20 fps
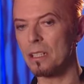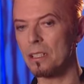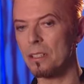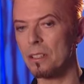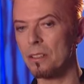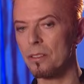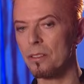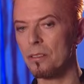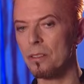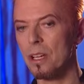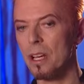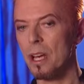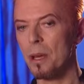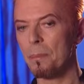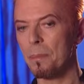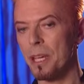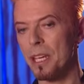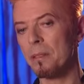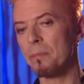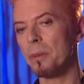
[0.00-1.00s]
to
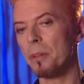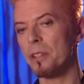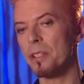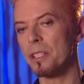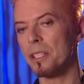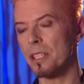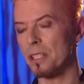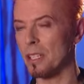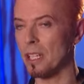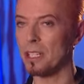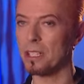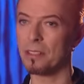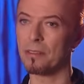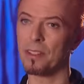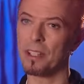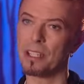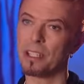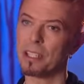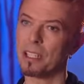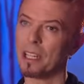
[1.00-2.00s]
pinpoint a sense
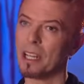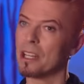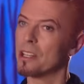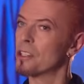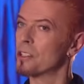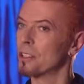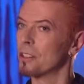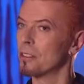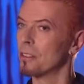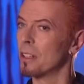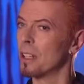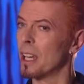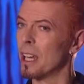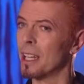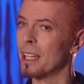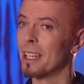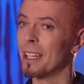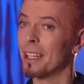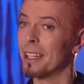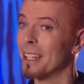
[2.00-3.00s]
of isolation or
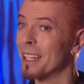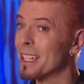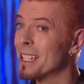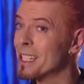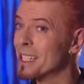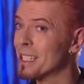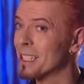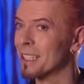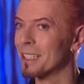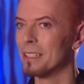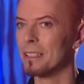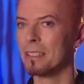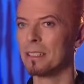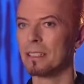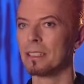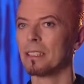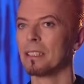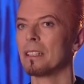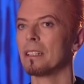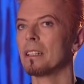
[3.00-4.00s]
alienation,
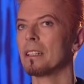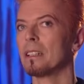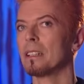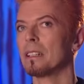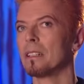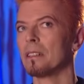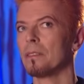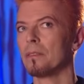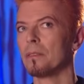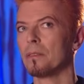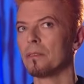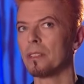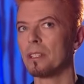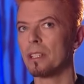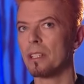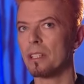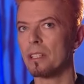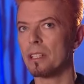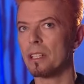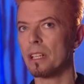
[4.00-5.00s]

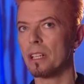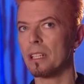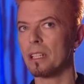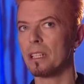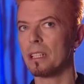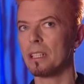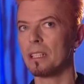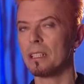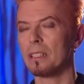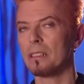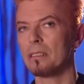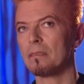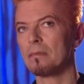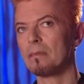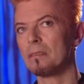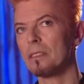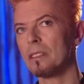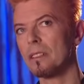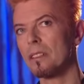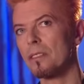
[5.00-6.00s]
which is slightly,
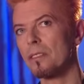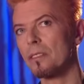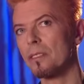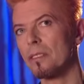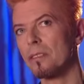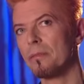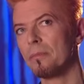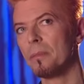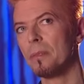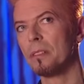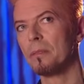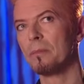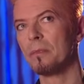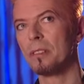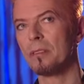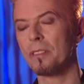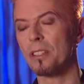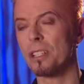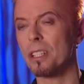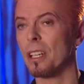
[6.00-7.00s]
you know, sort of
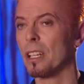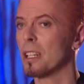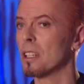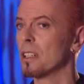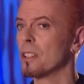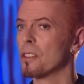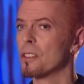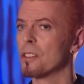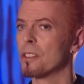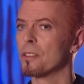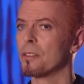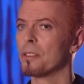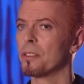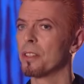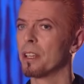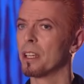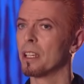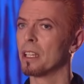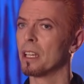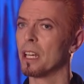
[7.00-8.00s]
more of a psychological
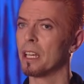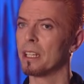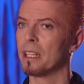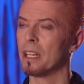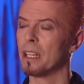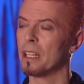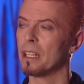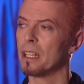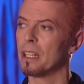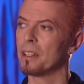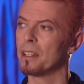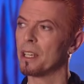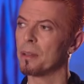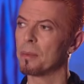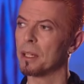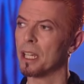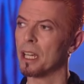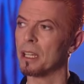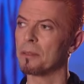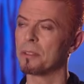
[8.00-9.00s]
thing. And they
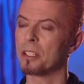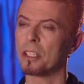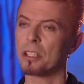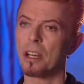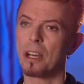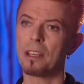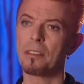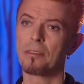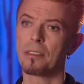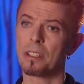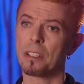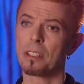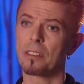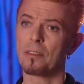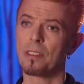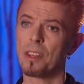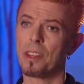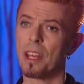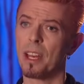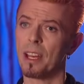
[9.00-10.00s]
became ciphers
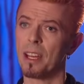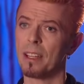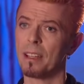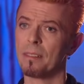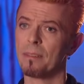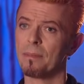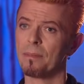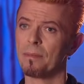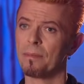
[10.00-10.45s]
for that